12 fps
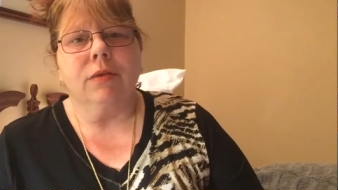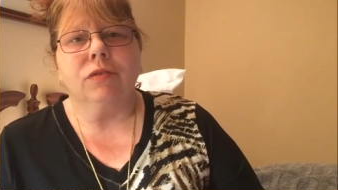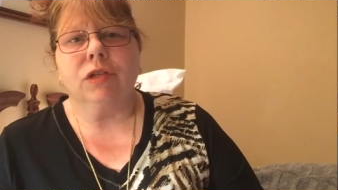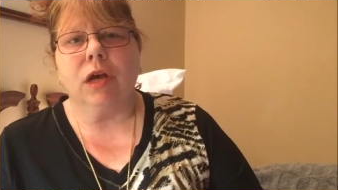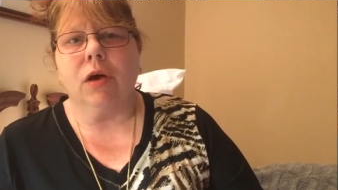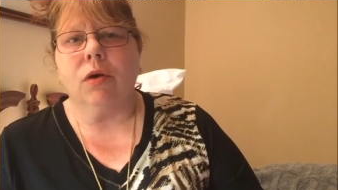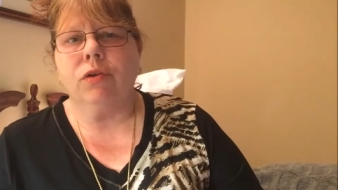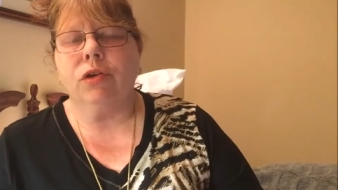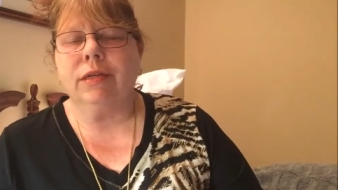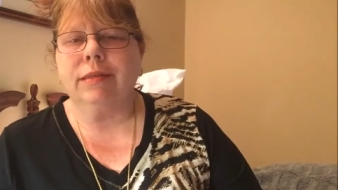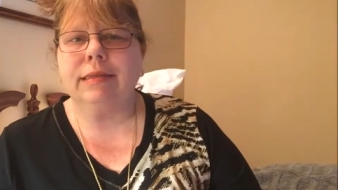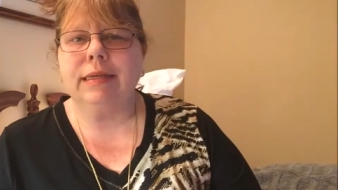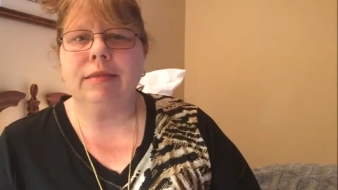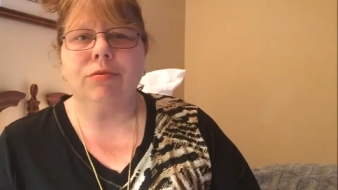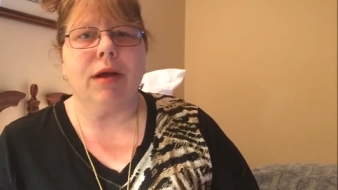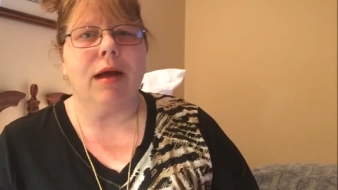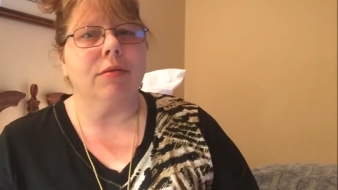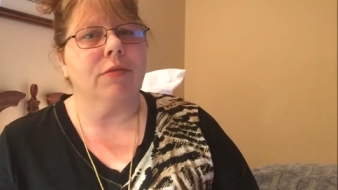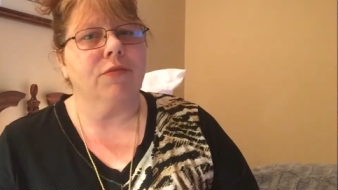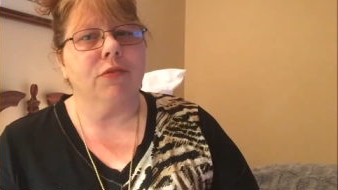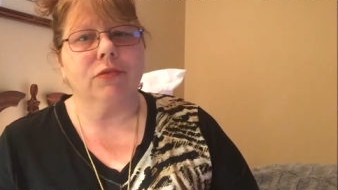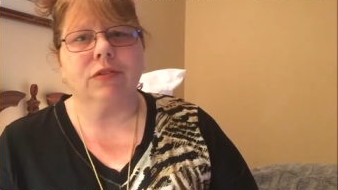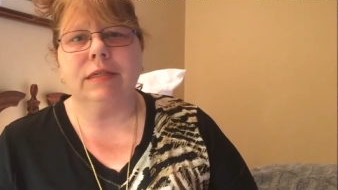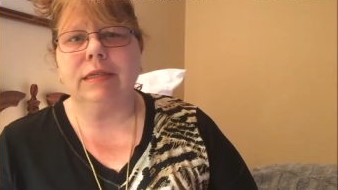So you can see throughout the
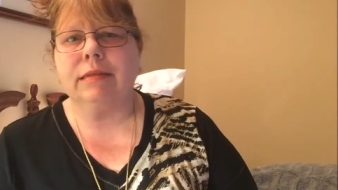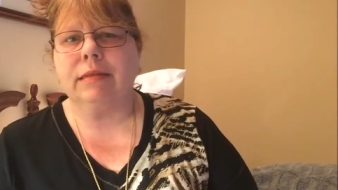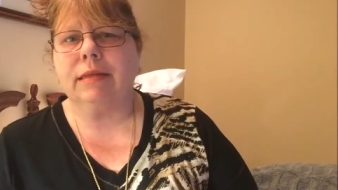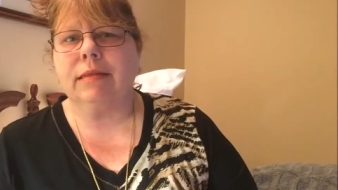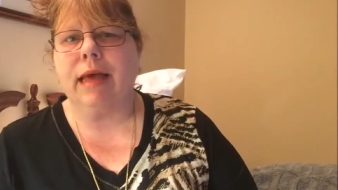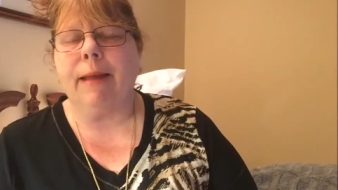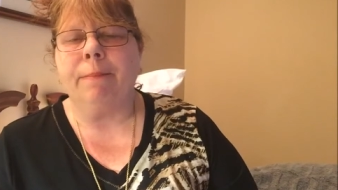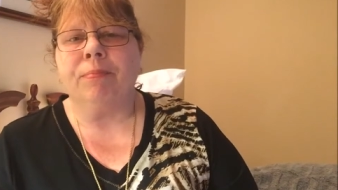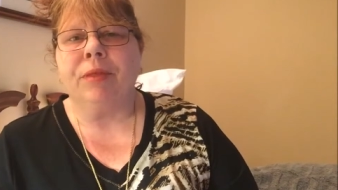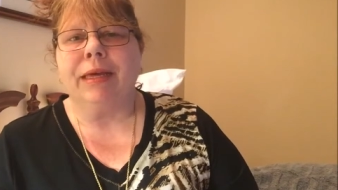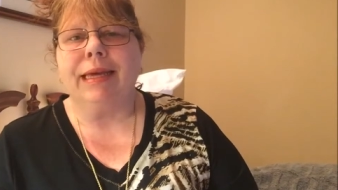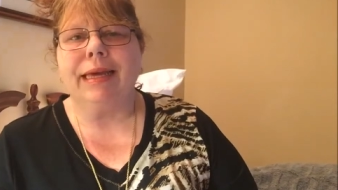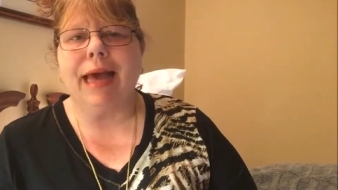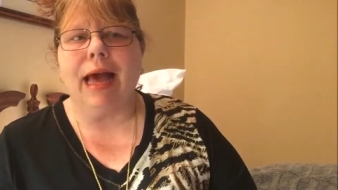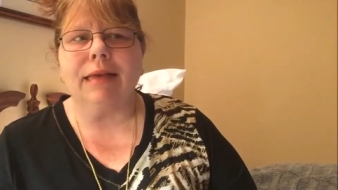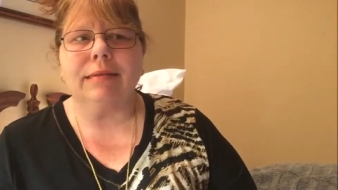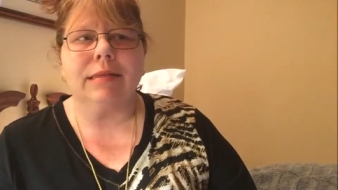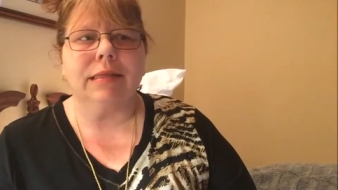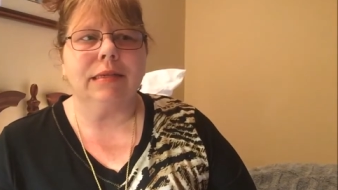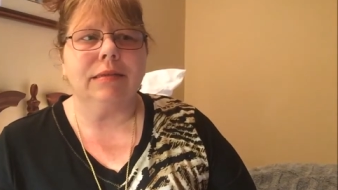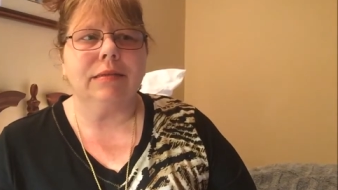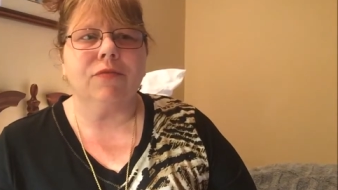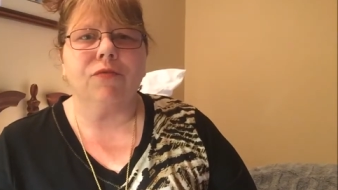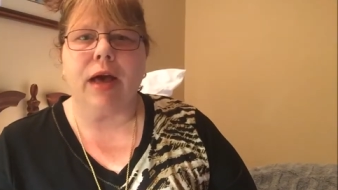first season that he has
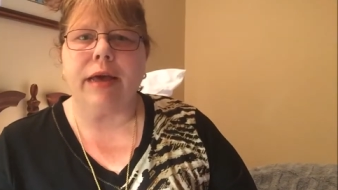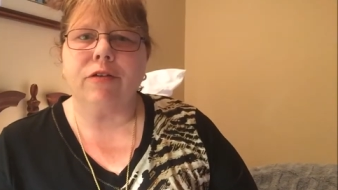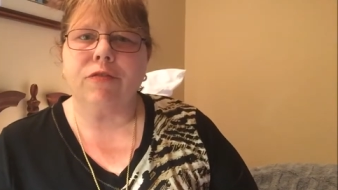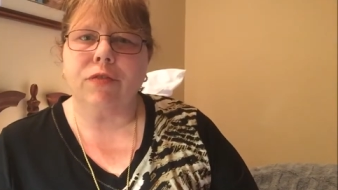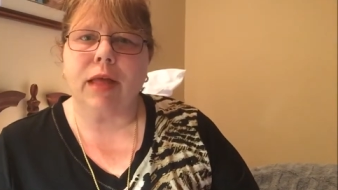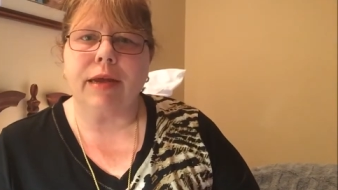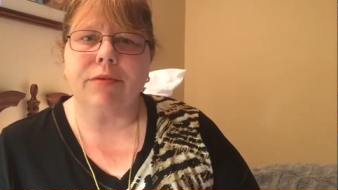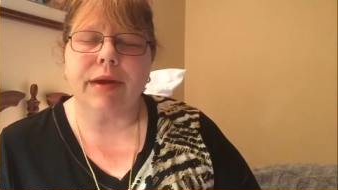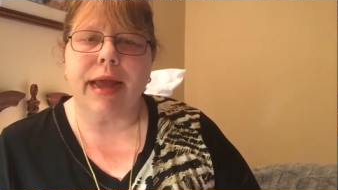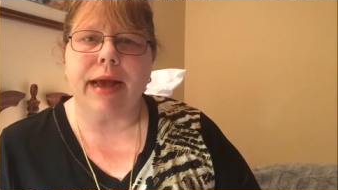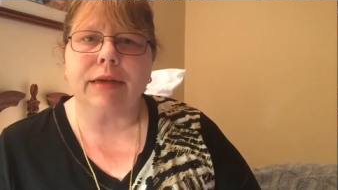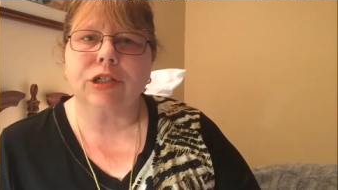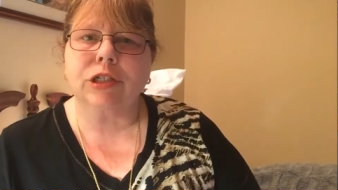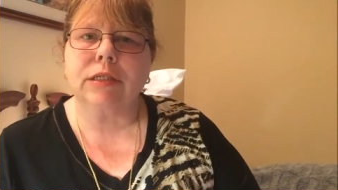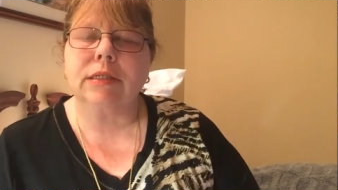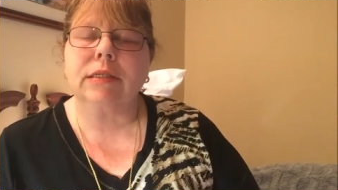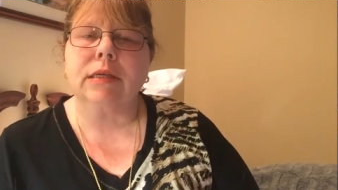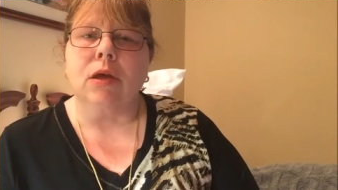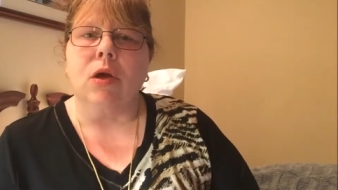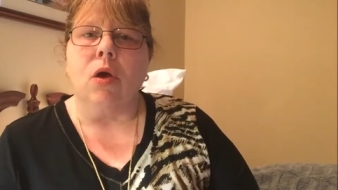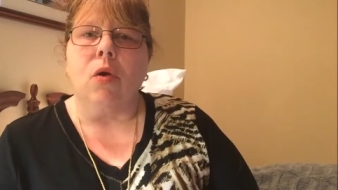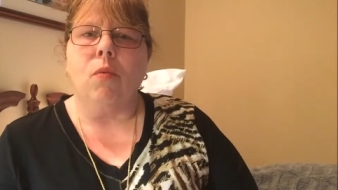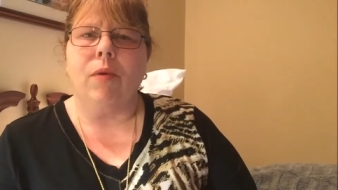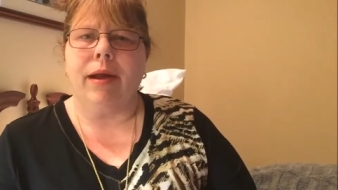these fight or flight reactions
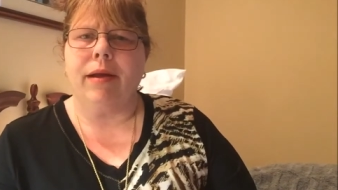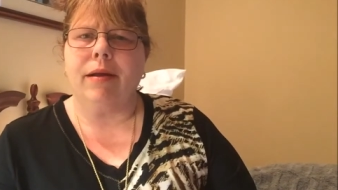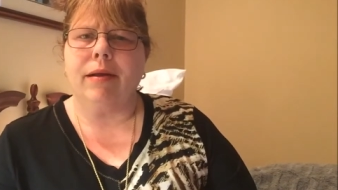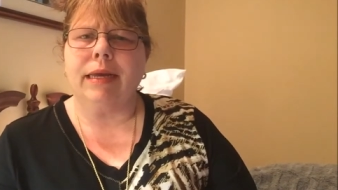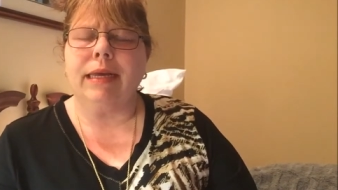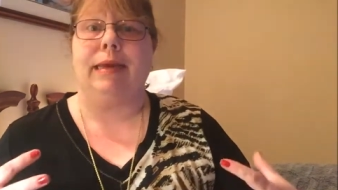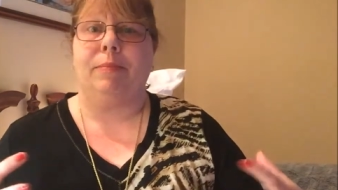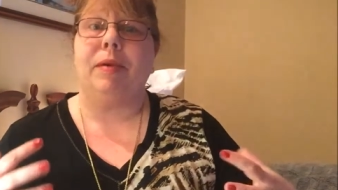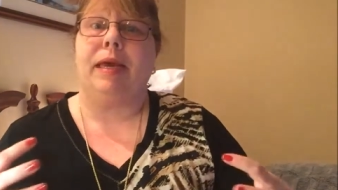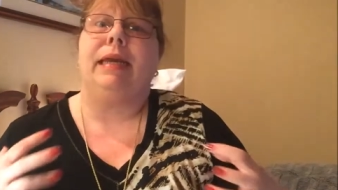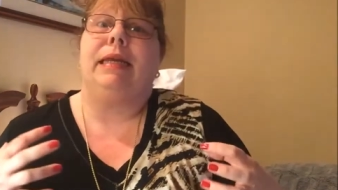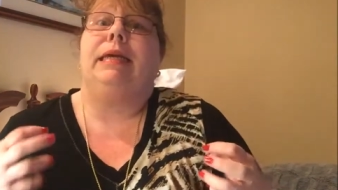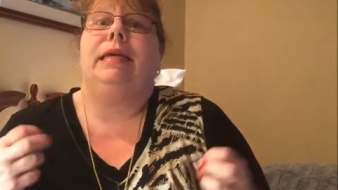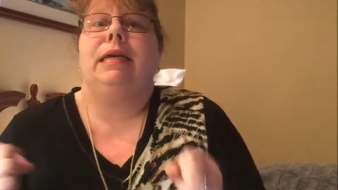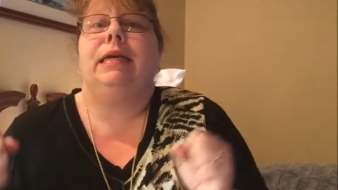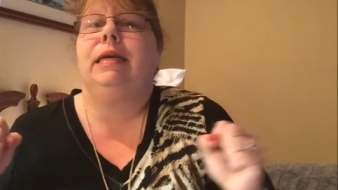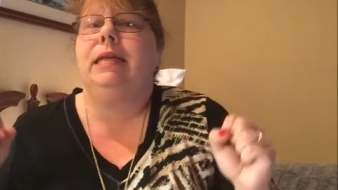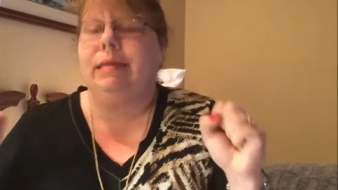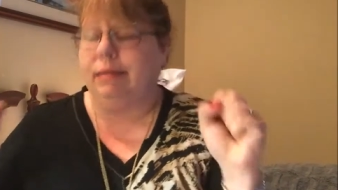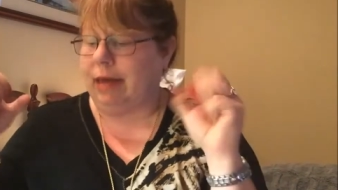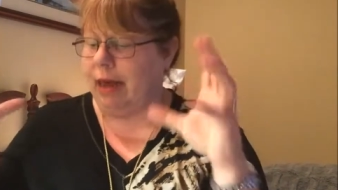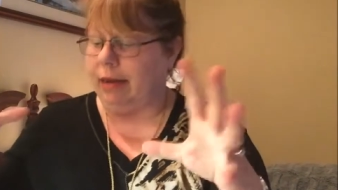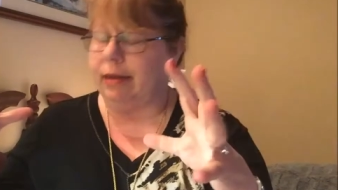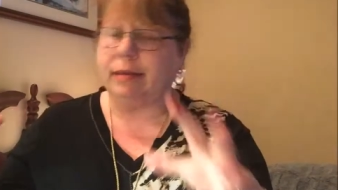where it's like panicking and he's
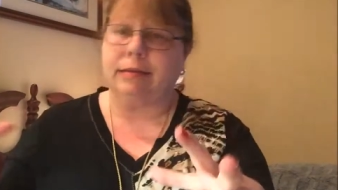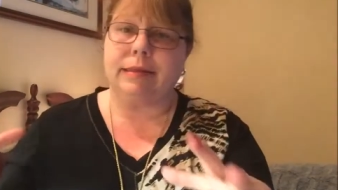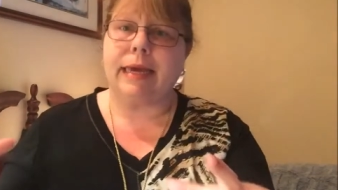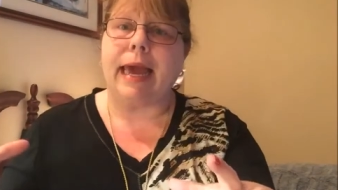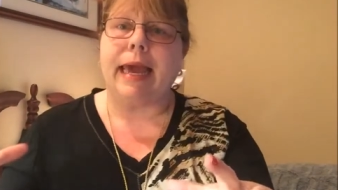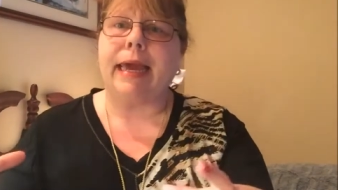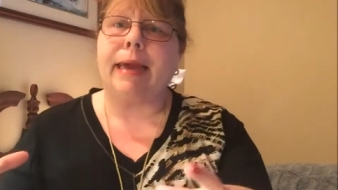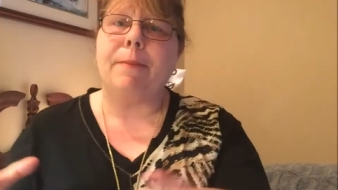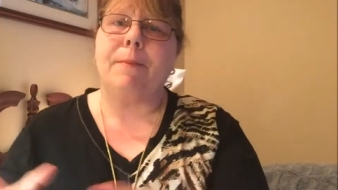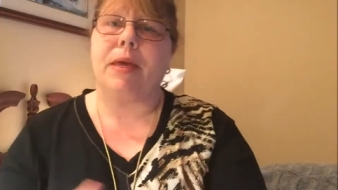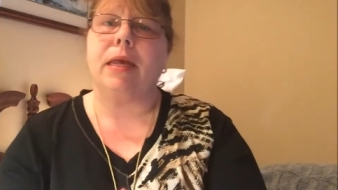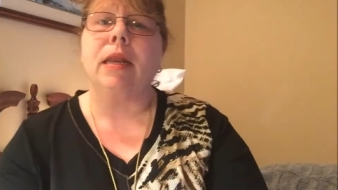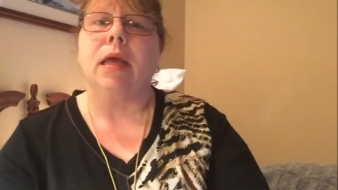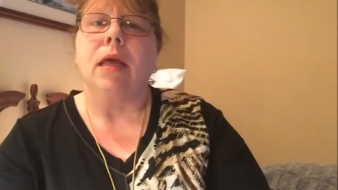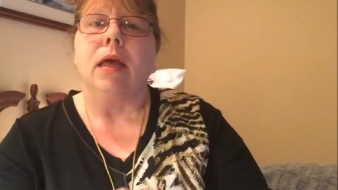got to escape, and